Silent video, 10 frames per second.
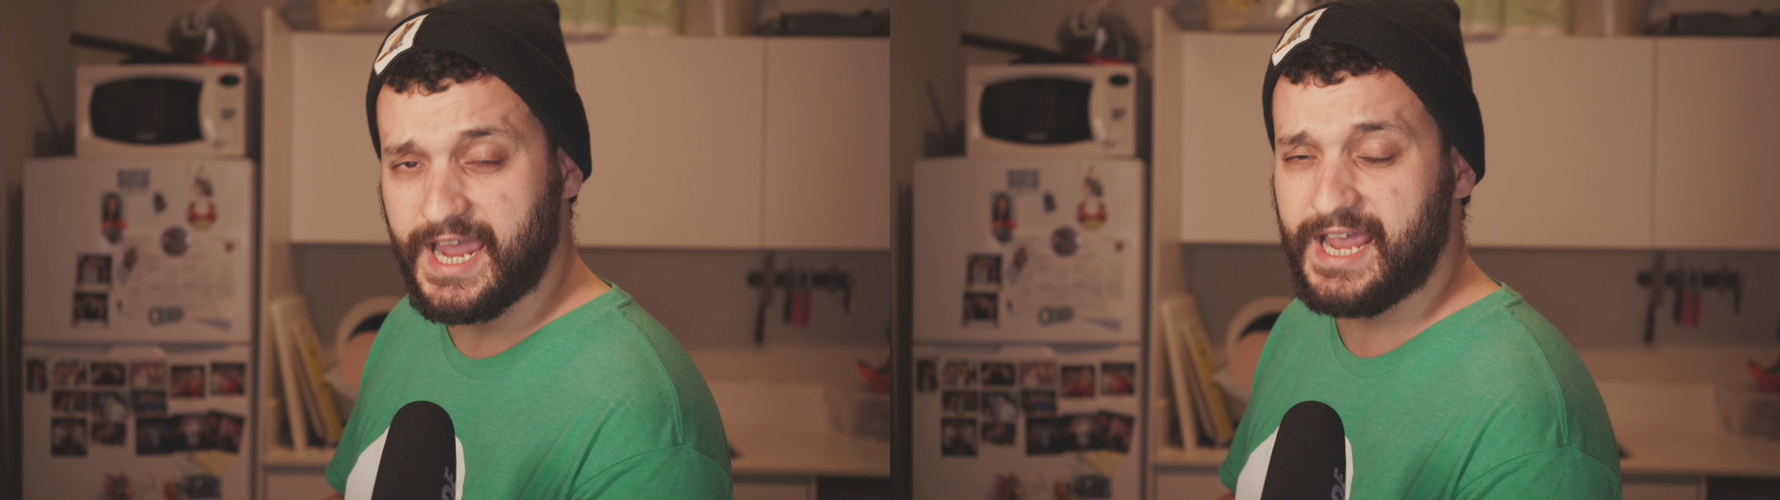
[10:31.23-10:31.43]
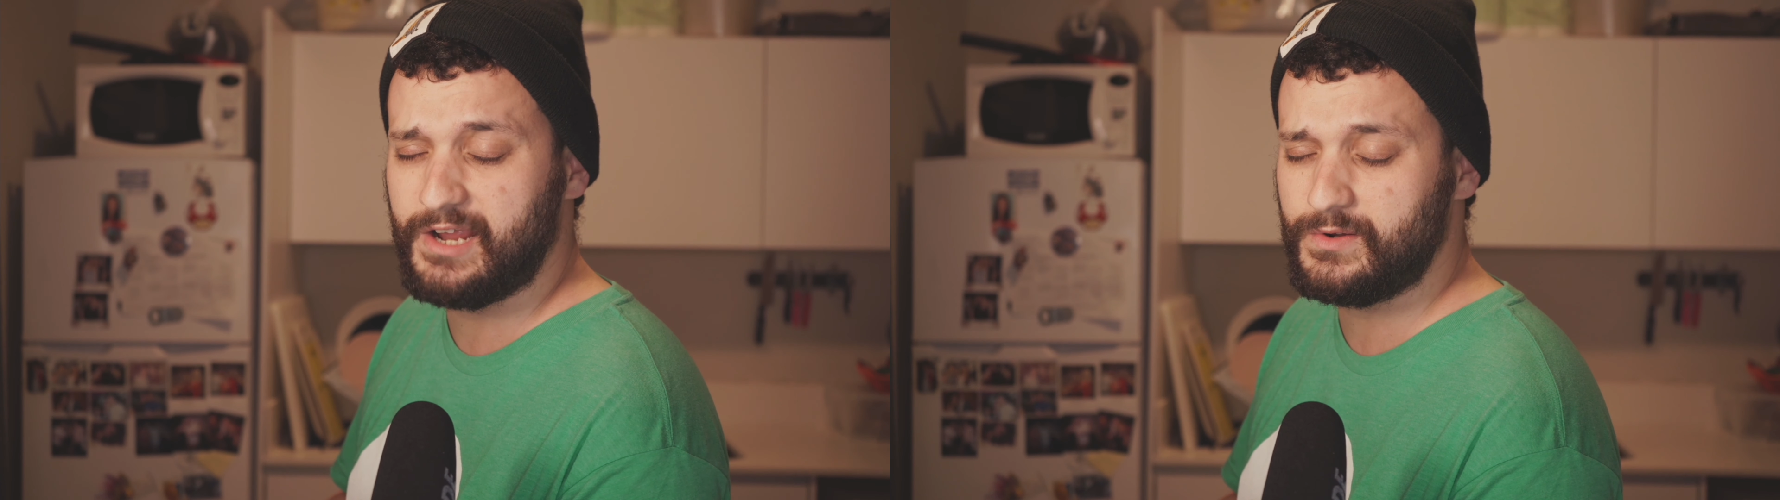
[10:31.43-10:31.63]

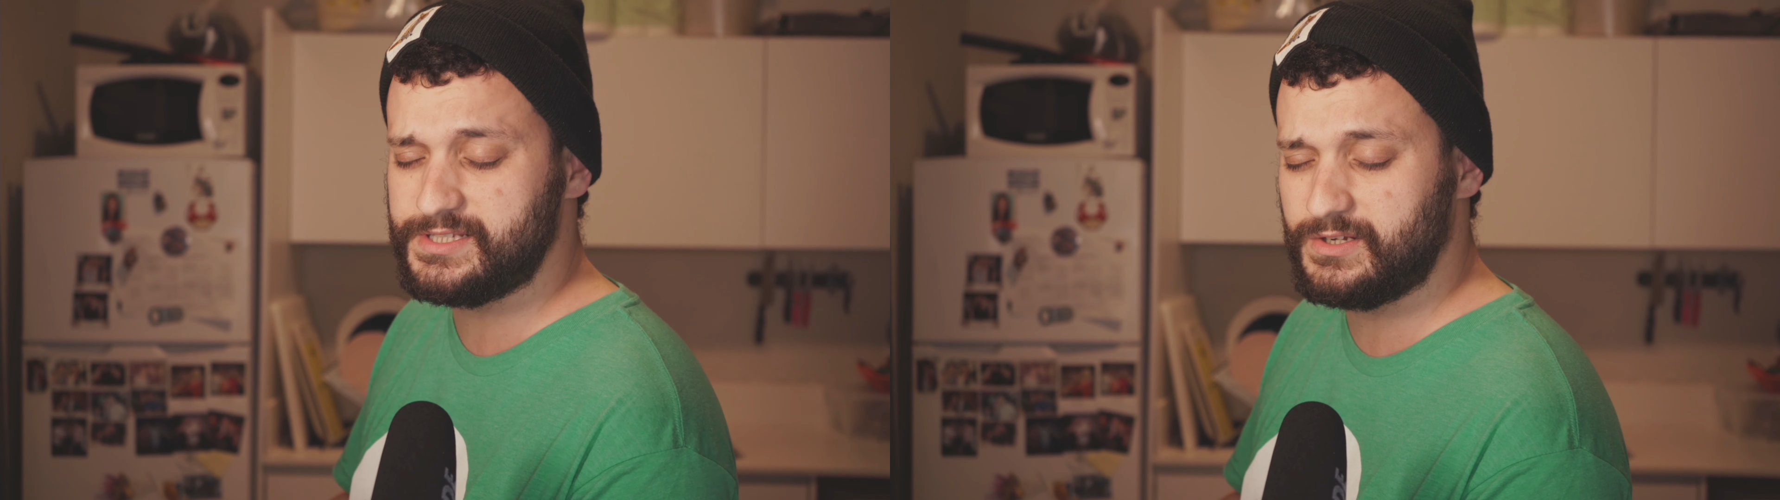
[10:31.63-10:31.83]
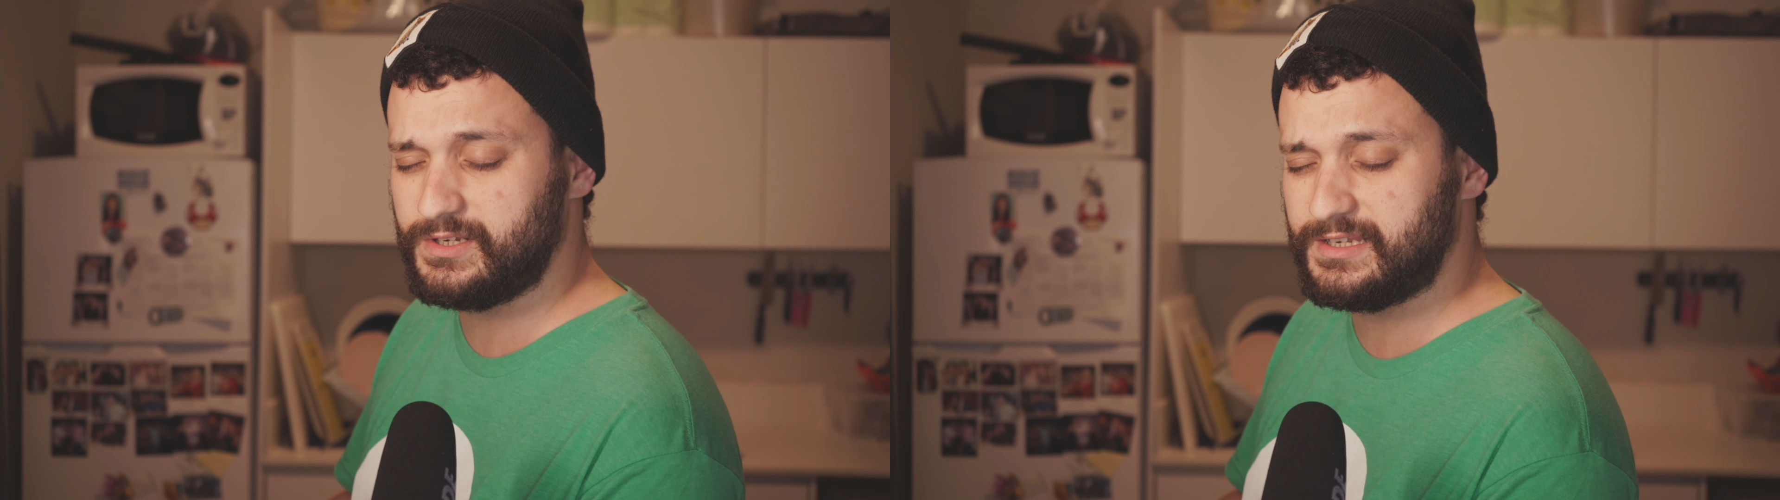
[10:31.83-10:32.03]
and I will
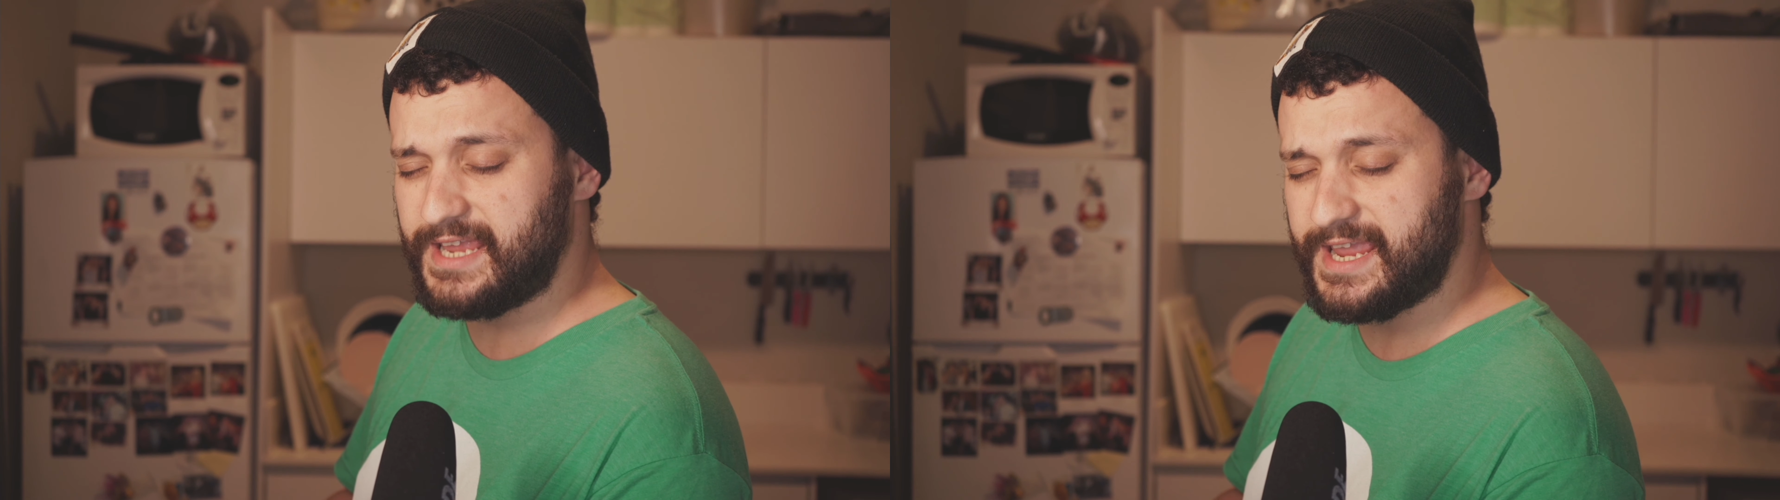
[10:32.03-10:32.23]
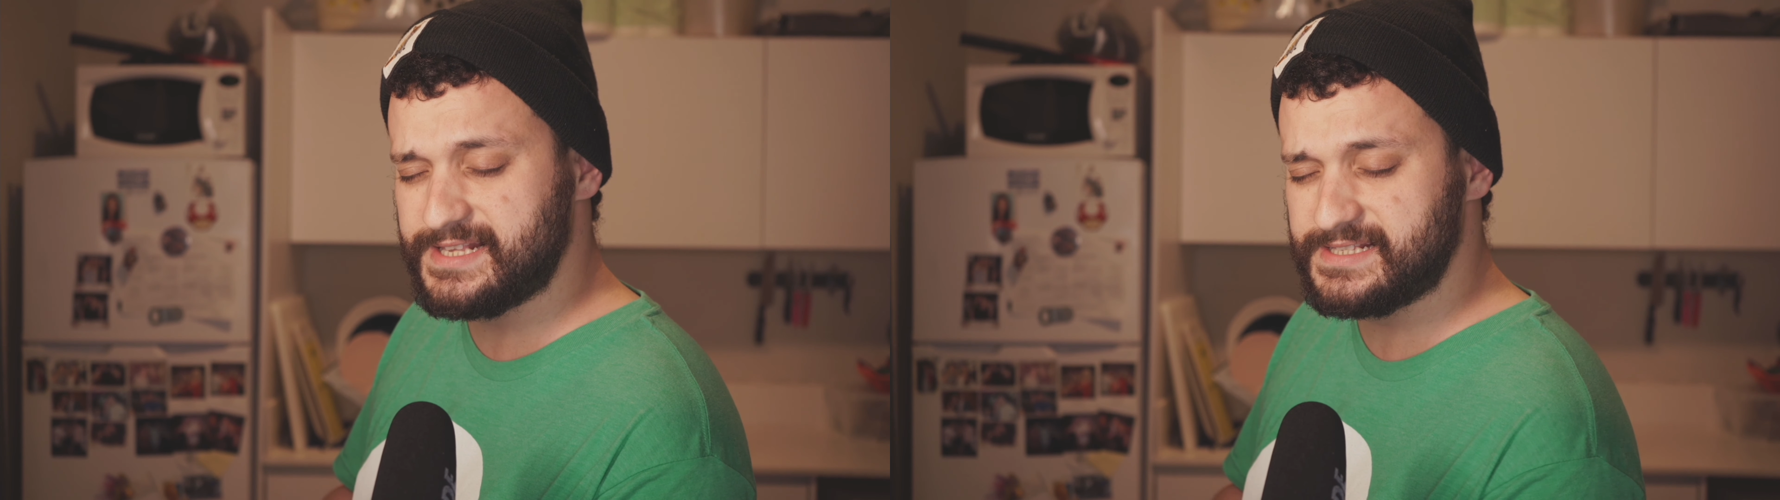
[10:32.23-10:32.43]
see you in the
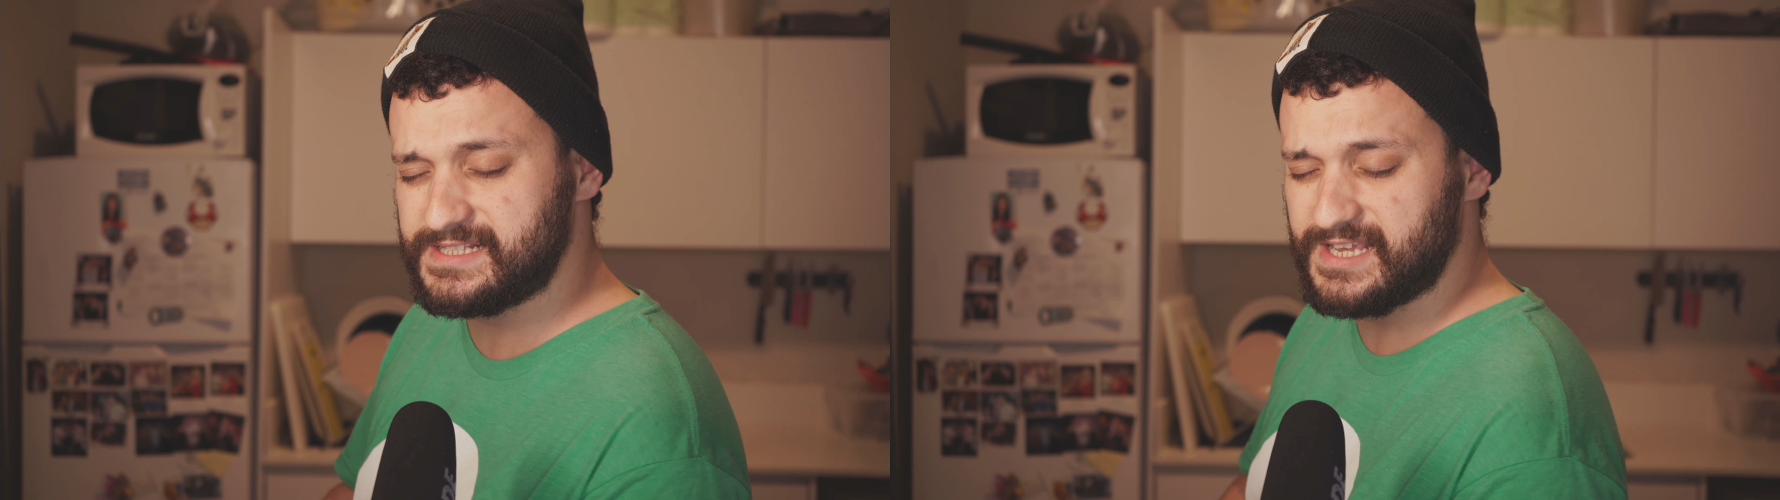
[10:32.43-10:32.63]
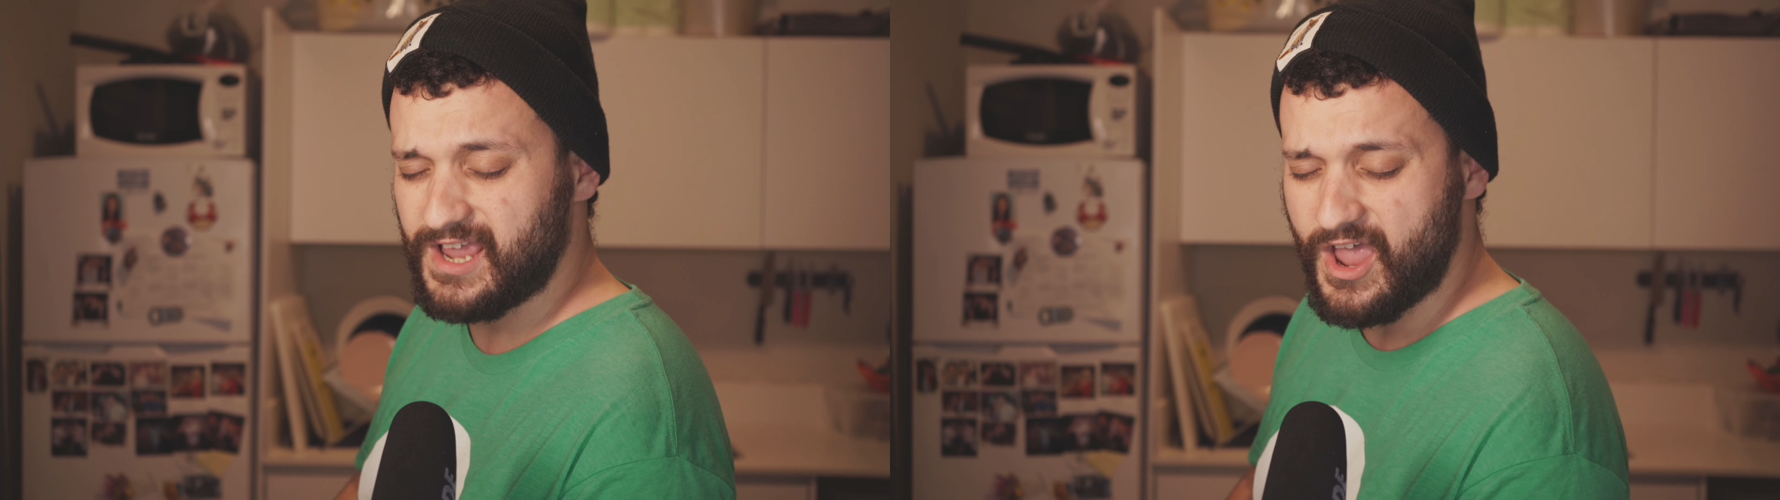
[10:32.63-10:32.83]
next